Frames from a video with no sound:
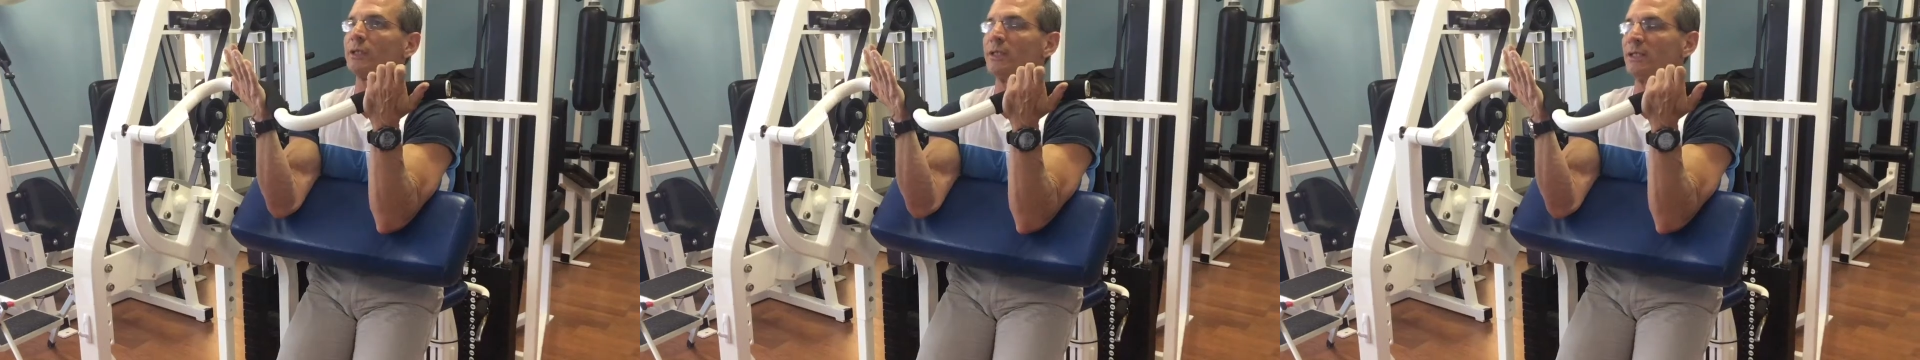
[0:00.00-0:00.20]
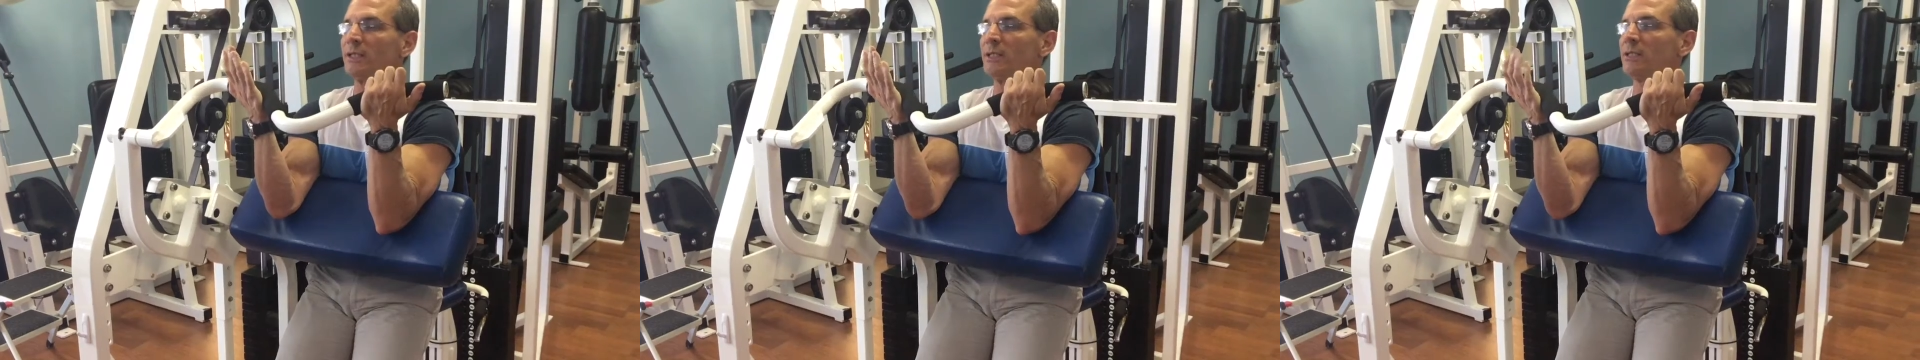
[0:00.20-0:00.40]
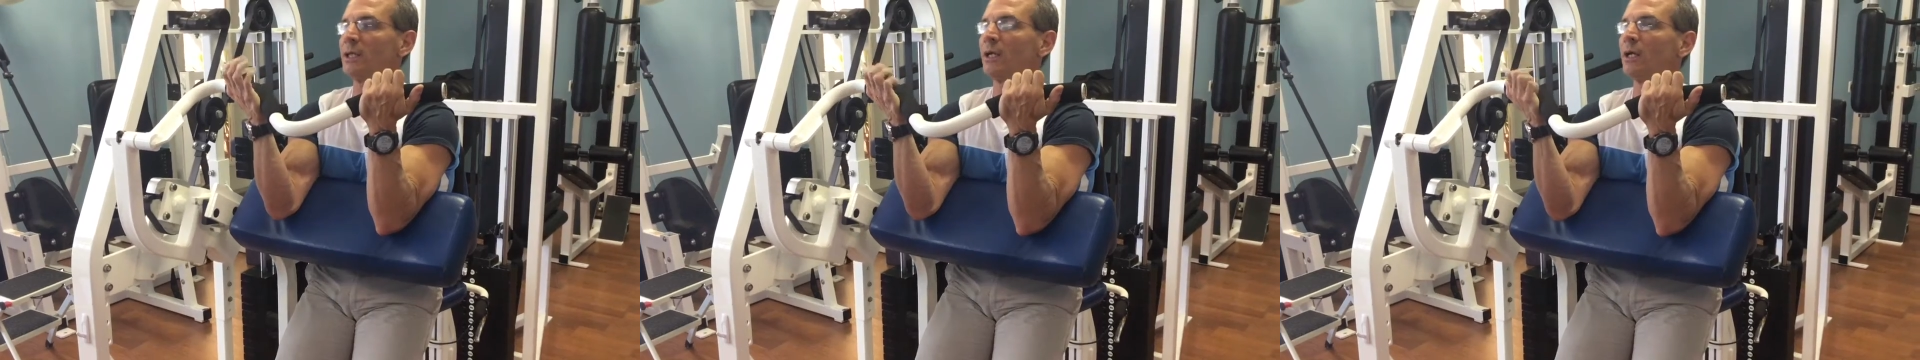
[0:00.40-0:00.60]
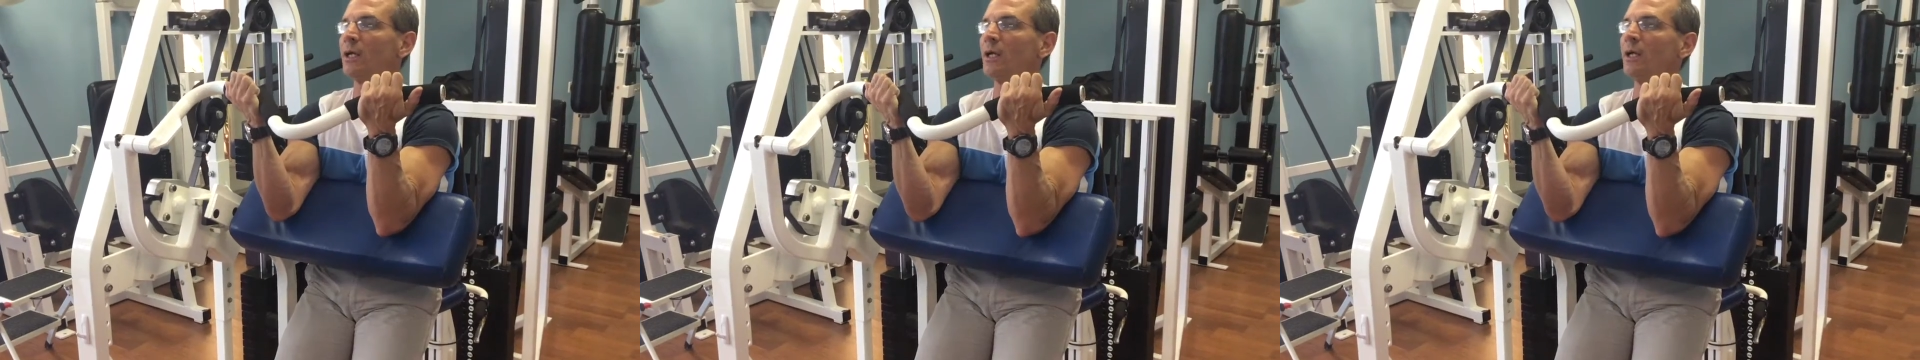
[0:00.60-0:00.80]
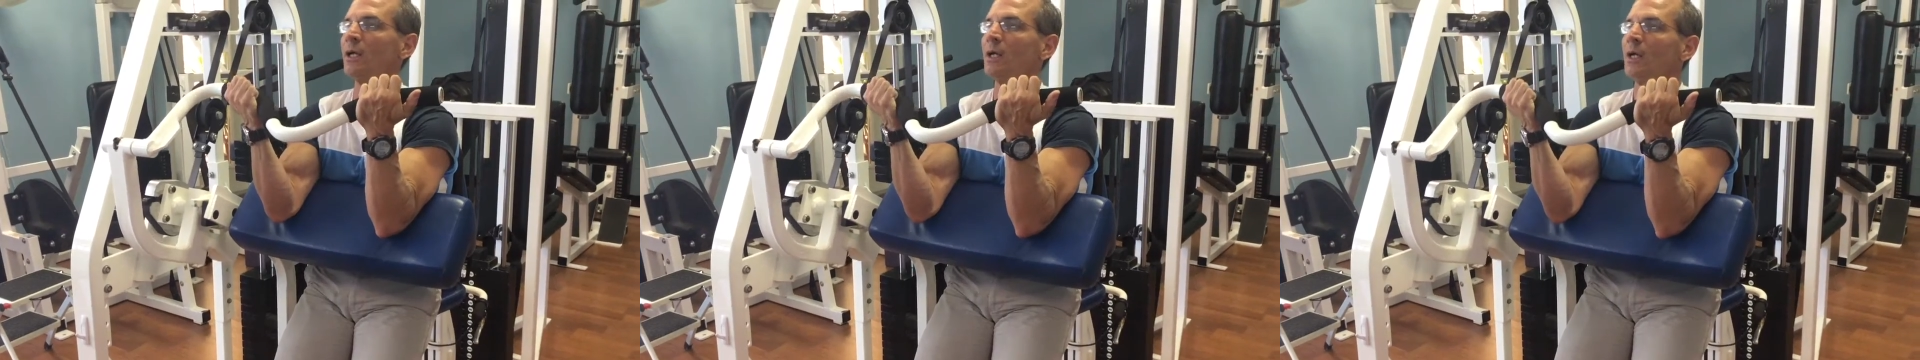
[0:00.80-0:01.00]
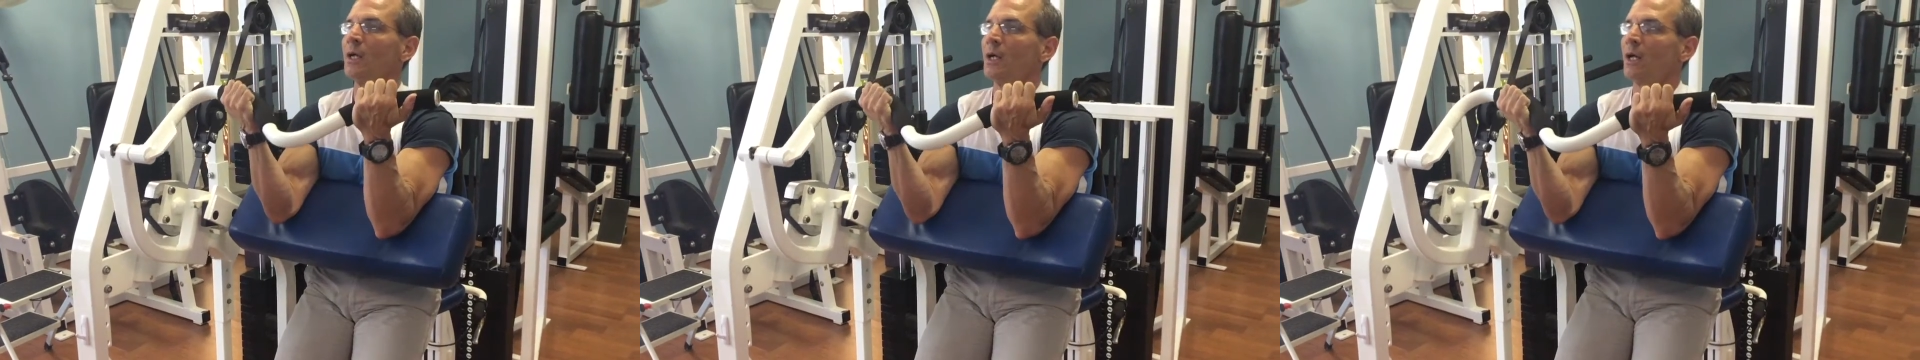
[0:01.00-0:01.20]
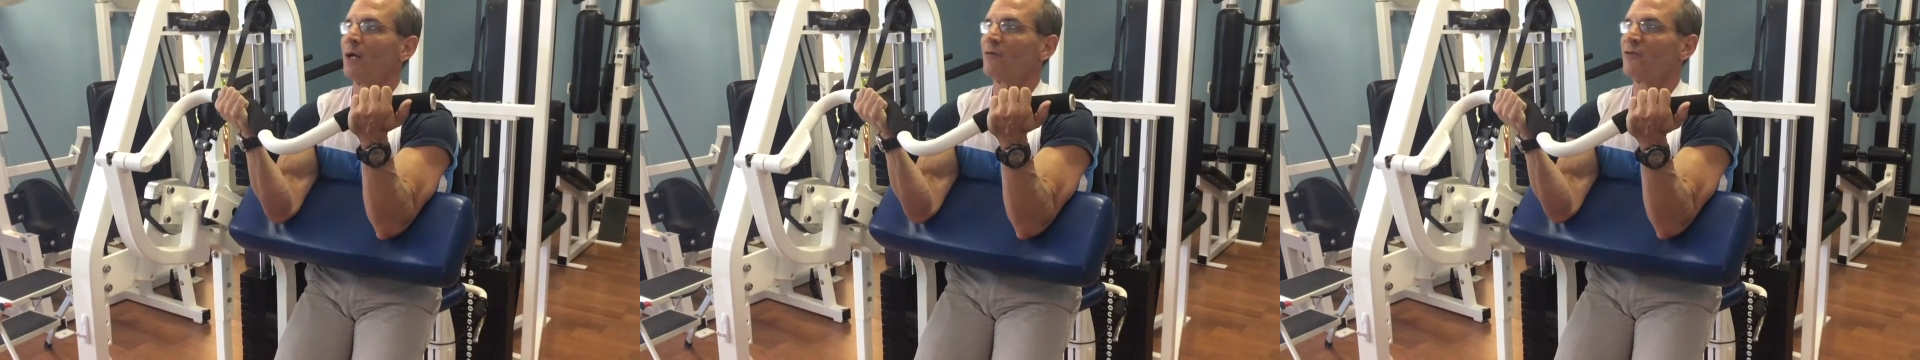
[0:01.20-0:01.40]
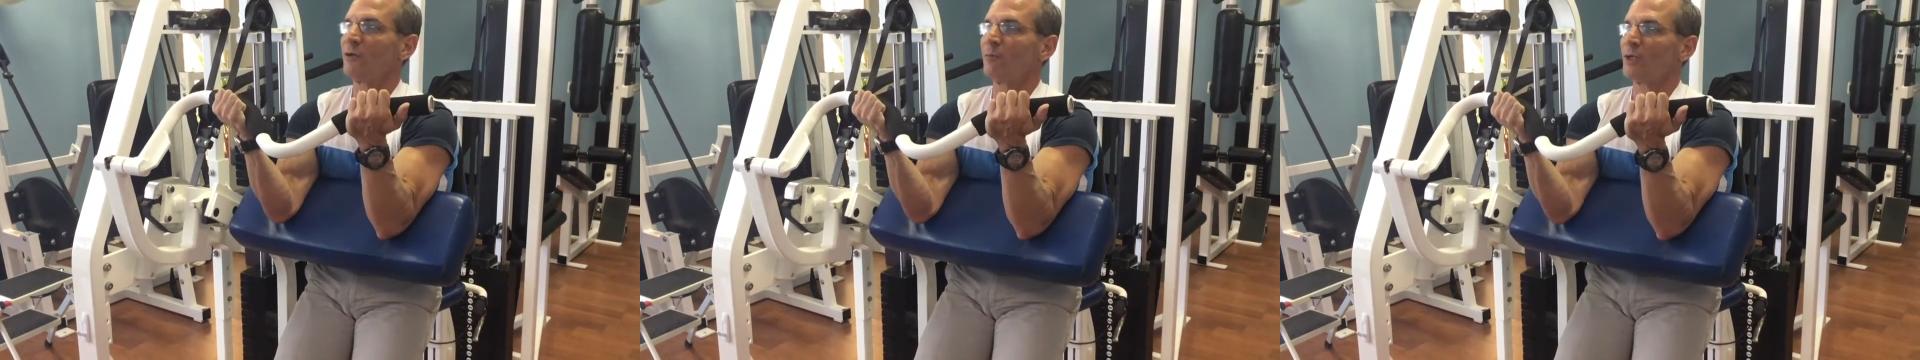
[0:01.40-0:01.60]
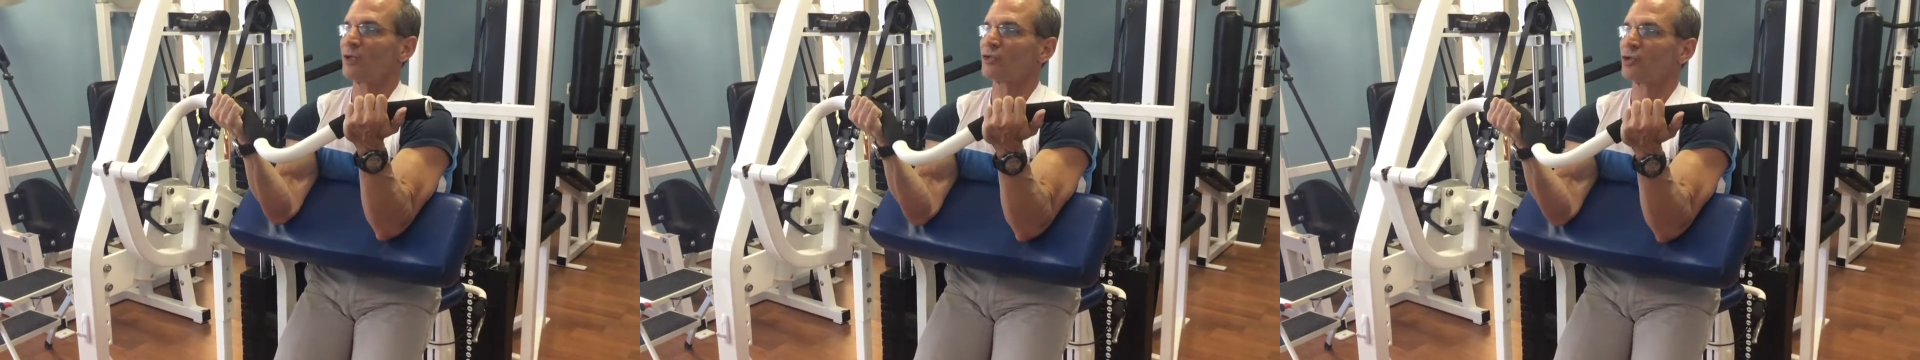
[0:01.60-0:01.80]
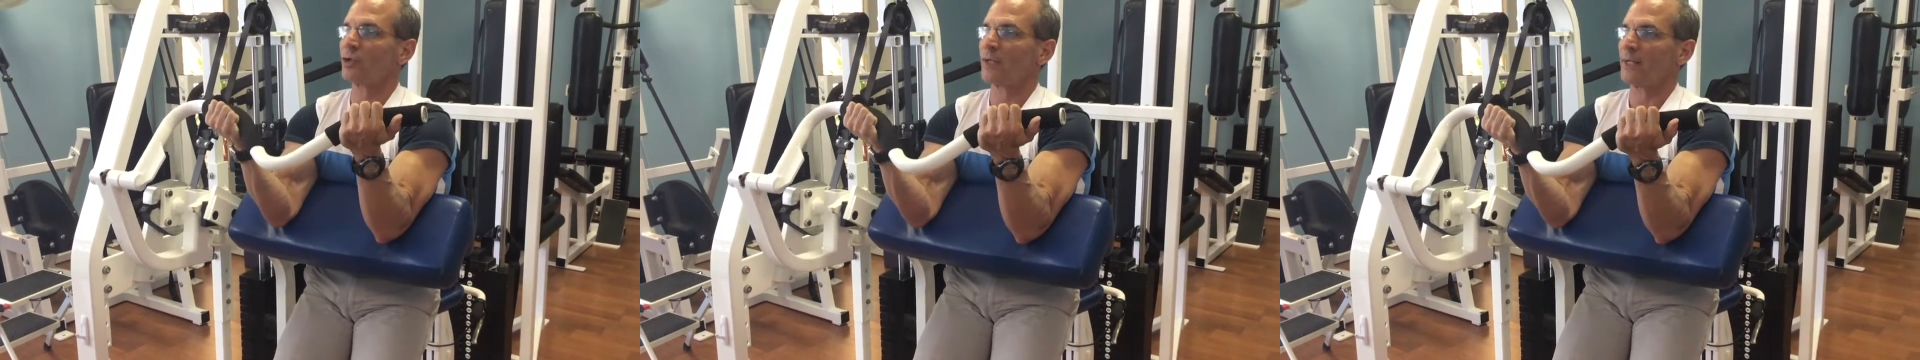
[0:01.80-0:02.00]
the needs of the
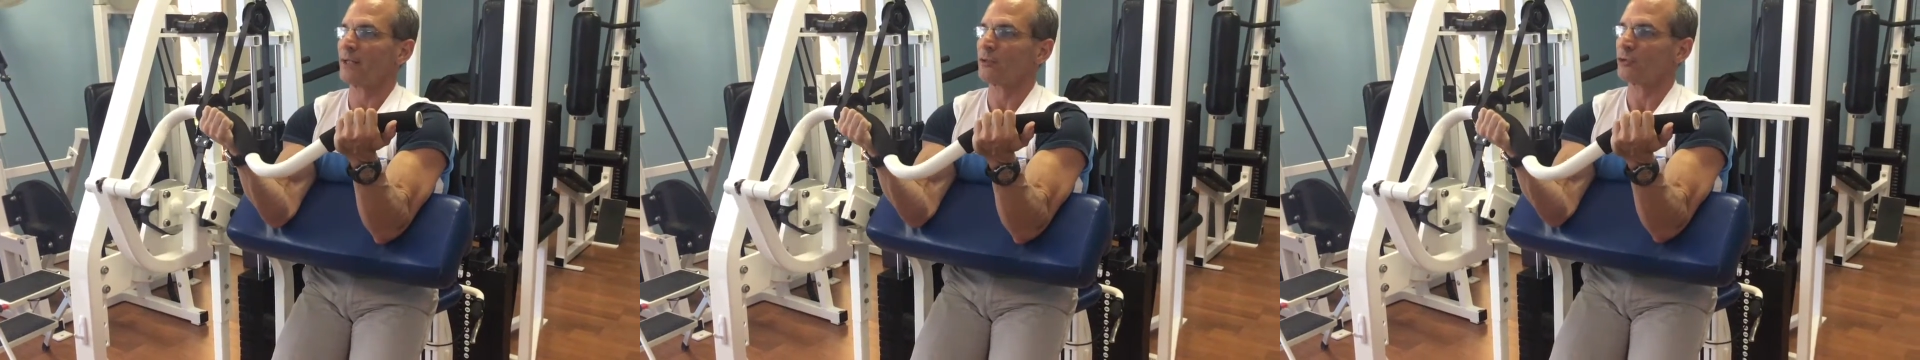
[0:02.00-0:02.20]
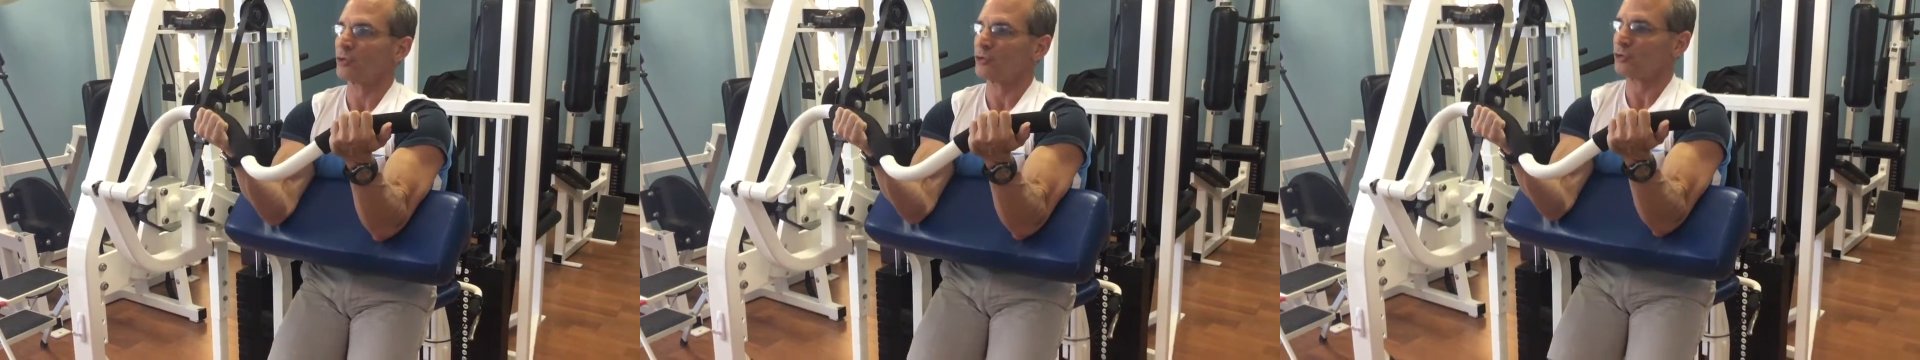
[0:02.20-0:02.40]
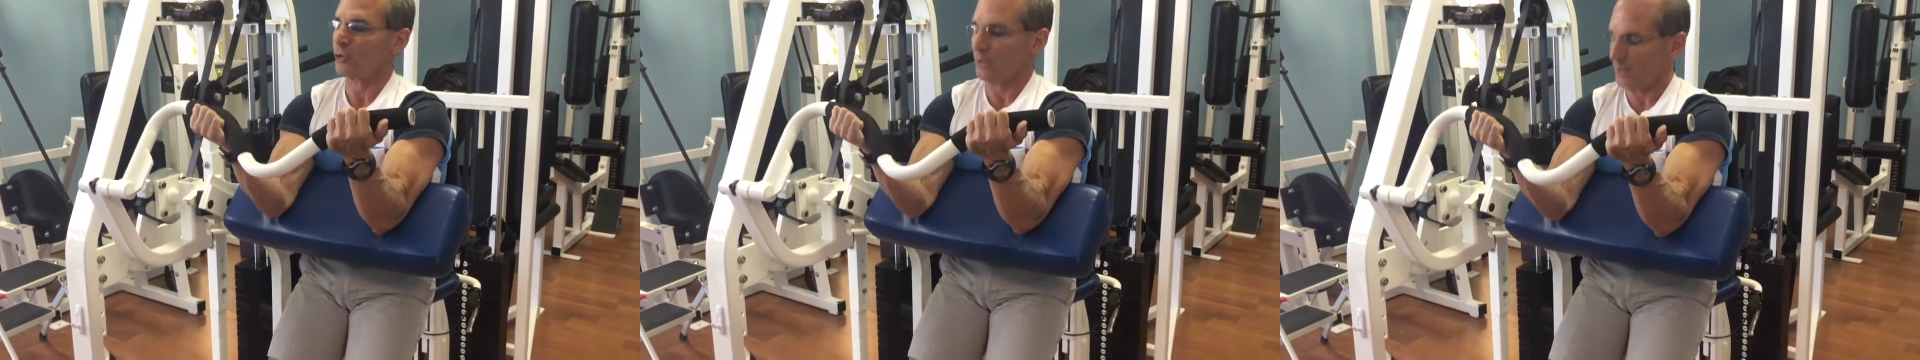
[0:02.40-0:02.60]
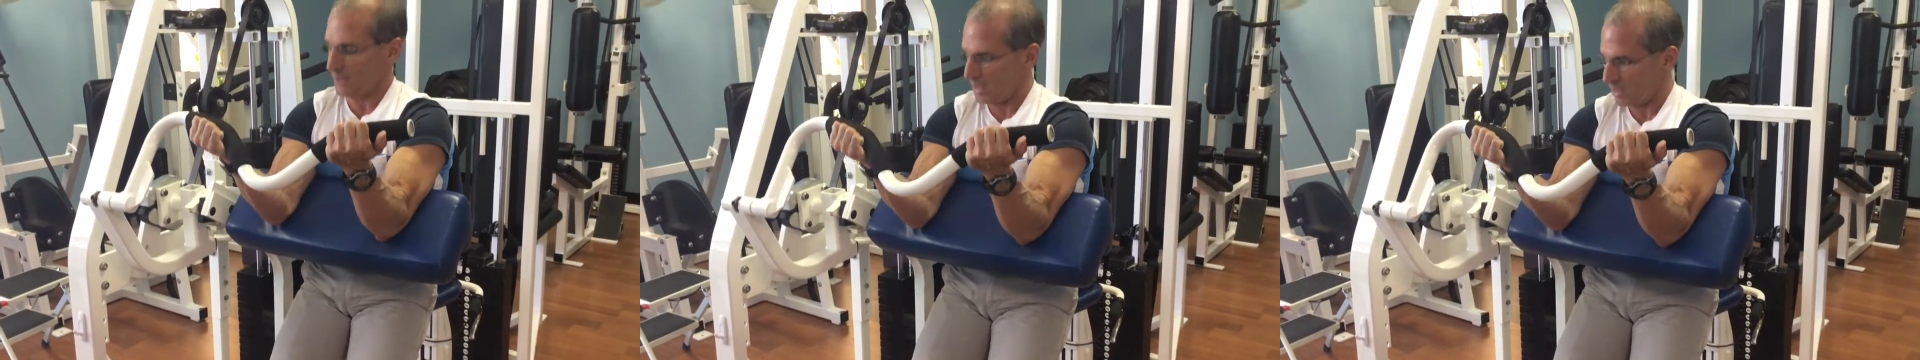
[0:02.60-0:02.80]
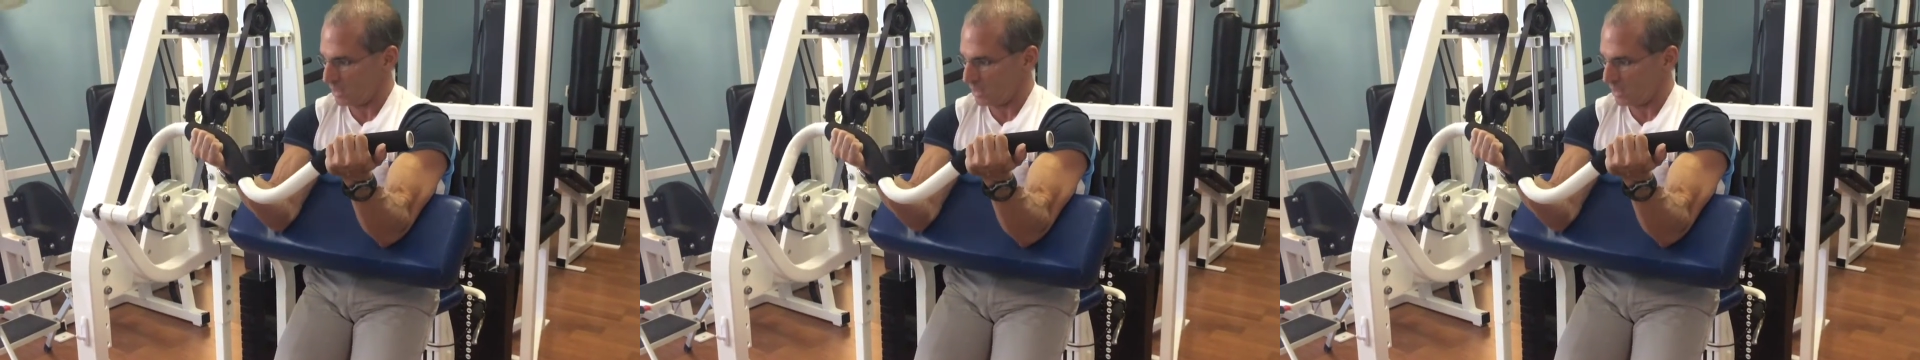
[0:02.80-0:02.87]
muscle and or joint.